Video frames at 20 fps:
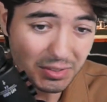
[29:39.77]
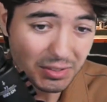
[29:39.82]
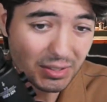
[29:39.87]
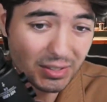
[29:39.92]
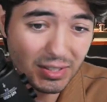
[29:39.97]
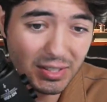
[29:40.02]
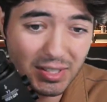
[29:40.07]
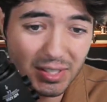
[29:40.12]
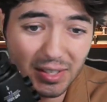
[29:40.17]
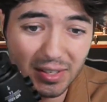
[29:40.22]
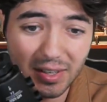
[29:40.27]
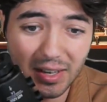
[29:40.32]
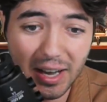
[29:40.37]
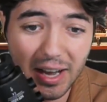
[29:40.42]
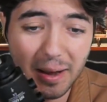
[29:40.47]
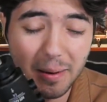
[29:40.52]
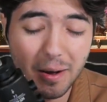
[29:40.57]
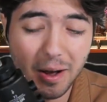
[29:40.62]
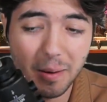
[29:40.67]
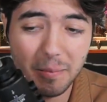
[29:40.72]
Listen,
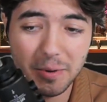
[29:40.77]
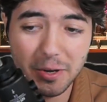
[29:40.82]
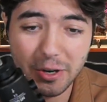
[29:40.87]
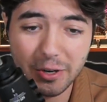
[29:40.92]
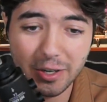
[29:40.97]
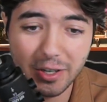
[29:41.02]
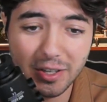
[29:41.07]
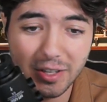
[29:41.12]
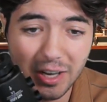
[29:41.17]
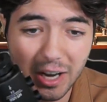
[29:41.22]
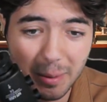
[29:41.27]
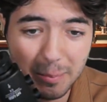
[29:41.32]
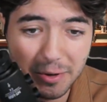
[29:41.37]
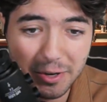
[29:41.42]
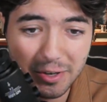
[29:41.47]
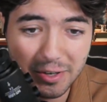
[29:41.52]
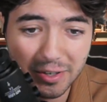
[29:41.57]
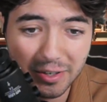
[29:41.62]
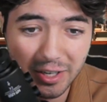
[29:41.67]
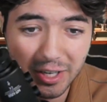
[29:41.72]
I'm here
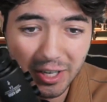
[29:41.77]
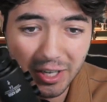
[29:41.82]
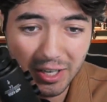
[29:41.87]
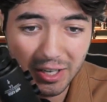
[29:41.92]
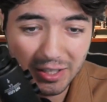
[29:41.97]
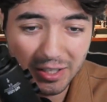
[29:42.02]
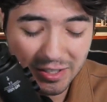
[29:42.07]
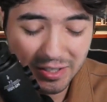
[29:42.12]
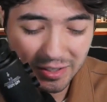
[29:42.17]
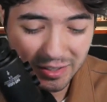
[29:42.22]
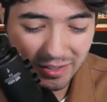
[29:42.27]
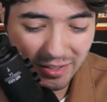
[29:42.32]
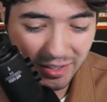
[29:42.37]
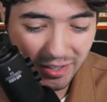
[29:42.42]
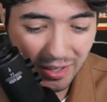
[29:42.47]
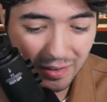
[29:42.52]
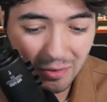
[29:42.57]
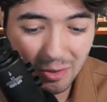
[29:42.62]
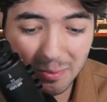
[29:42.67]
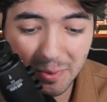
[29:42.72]
to
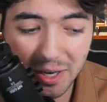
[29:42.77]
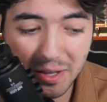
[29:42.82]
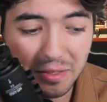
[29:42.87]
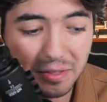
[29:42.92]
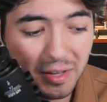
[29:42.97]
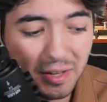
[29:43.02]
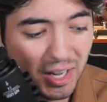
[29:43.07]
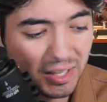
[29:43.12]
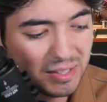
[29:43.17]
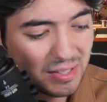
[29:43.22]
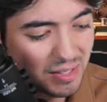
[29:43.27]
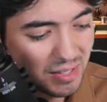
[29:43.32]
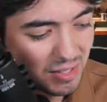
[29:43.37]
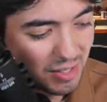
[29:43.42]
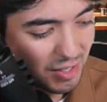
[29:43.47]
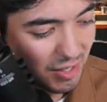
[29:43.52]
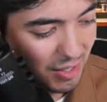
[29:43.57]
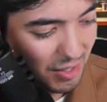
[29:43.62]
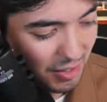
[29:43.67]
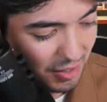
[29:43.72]
give you my thoughts,
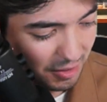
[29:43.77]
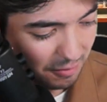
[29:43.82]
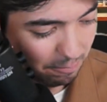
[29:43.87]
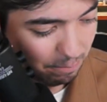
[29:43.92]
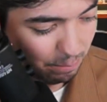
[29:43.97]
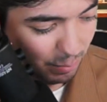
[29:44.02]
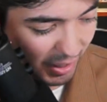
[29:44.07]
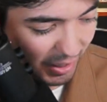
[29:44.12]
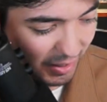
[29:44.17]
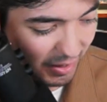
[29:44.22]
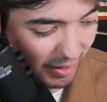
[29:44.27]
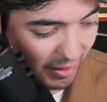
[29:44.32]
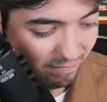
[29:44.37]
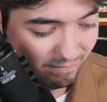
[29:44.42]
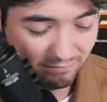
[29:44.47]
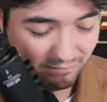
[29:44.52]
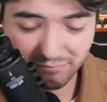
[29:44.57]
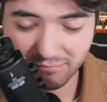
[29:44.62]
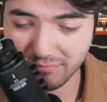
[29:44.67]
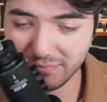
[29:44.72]
but
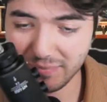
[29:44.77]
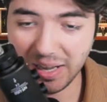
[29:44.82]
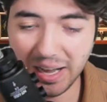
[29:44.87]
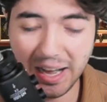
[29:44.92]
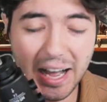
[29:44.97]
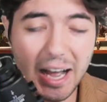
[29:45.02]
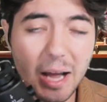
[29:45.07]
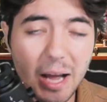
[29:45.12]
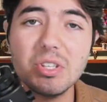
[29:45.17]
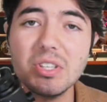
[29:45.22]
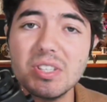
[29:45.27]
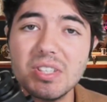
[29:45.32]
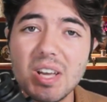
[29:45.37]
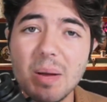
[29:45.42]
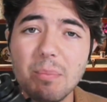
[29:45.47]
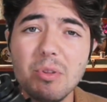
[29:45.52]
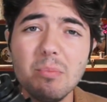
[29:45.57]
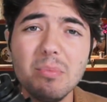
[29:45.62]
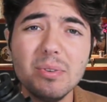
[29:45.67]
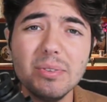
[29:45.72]
I'm
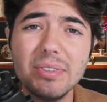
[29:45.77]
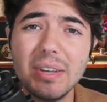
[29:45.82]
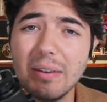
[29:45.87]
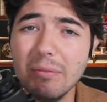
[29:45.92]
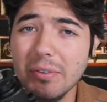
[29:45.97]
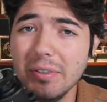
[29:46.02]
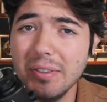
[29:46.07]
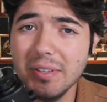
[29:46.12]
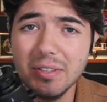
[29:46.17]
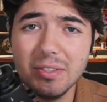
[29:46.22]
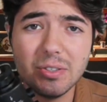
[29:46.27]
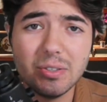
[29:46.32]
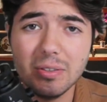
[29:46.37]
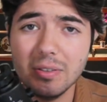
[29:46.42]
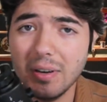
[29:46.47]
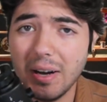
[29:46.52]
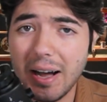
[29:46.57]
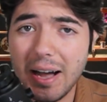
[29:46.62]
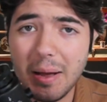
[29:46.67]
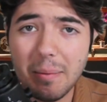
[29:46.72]
susceptible to everything too.
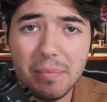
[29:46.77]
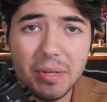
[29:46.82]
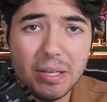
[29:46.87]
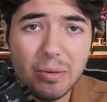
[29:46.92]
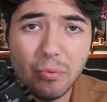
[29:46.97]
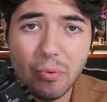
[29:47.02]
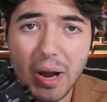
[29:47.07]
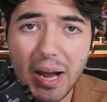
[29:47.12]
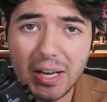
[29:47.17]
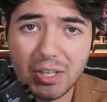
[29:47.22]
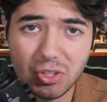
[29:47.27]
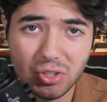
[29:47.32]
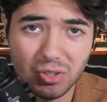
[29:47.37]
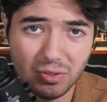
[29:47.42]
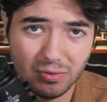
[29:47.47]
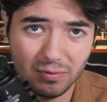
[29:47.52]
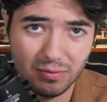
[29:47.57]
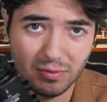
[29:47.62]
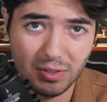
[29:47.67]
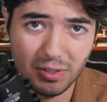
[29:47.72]
I'm
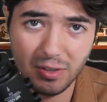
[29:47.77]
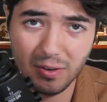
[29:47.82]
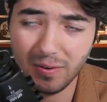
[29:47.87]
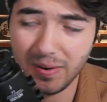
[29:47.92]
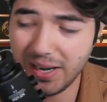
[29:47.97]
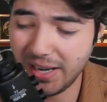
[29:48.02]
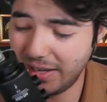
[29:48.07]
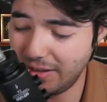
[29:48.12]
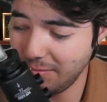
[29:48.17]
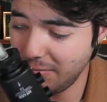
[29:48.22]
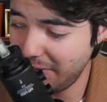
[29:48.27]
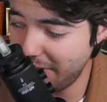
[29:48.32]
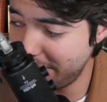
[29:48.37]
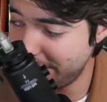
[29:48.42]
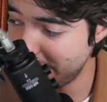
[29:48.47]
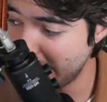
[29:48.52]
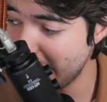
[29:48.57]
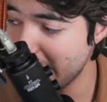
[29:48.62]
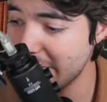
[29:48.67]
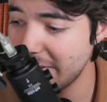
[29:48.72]
irrational. I can be
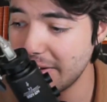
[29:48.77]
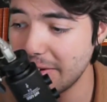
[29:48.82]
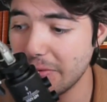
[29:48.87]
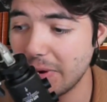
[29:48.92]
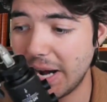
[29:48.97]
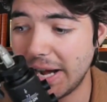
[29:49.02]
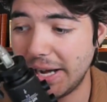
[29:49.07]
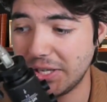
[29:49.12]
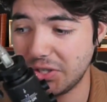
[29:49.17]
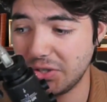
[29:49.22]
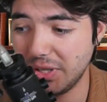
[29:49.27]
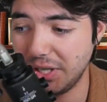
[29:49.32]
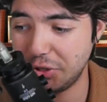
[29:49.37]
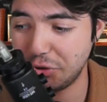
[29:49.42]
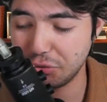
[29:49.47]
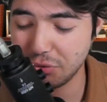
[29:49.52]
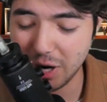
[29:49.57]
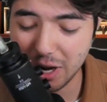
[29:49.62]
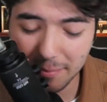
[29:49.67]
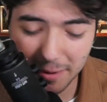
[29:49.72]
very irrational. I
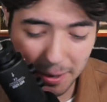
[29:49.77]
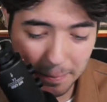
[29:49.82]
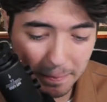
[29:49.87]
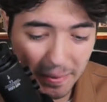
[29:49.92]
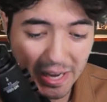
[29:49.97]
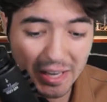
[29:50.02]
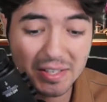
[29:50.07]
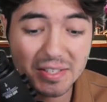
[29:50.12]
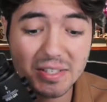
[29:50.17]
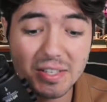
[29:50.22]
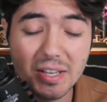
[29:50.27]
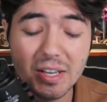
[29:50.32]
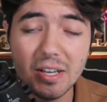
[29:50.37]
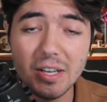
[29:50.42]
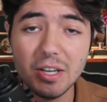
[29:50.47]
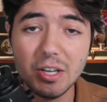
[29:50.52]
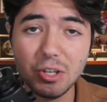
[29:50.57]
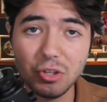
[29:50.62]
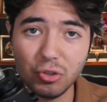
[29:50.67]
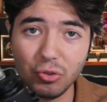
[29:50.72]
try my best
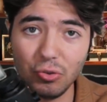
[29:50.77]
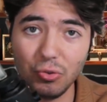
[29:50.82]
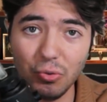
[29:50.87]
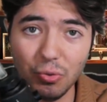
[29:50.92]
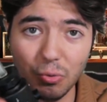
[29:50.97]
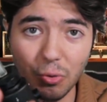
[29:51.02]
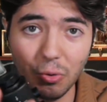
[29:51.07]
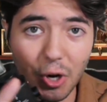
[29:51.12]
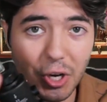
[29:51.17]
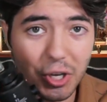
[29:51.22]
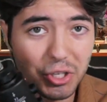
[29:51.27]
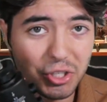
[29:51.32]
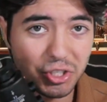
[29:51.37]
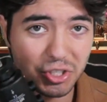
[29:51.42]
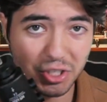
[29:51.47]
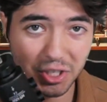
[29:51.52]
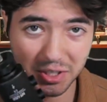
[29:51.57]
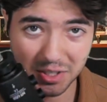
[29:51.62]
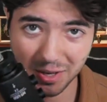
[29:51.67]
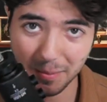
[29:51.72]
to
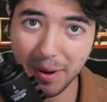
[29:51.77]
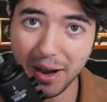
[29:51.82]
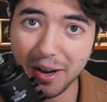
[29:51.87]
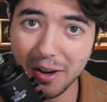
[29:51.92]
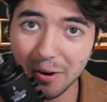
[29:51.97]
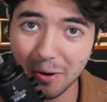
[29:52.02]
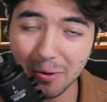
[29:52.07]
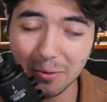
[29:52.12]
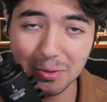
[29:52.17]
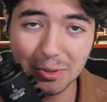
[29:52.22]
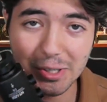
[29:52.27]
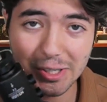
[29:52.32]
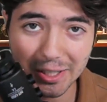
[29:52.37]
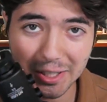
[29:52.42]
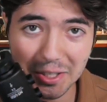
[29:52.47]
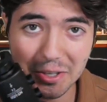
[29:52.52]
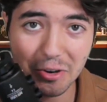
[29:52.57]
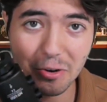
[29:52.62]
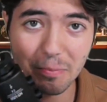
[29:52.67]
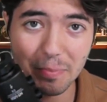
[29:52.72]
stick to my own
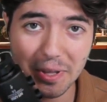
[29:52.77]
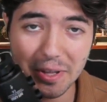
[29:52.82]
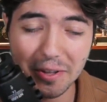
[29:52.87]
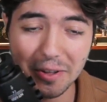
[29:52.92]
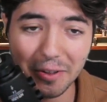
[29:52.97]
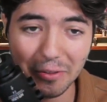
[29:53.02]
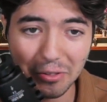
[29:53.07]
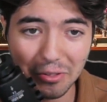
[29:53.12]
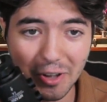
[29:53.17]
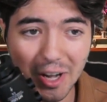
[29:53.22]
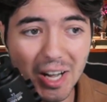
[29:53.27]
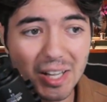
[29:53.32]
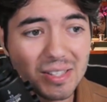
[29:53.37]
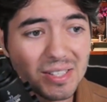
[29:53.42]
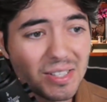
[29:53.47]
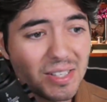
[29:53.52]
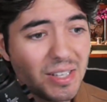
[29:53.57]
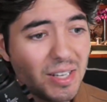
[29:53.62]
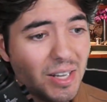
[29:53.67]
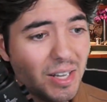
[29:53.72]
clear pill thoughts,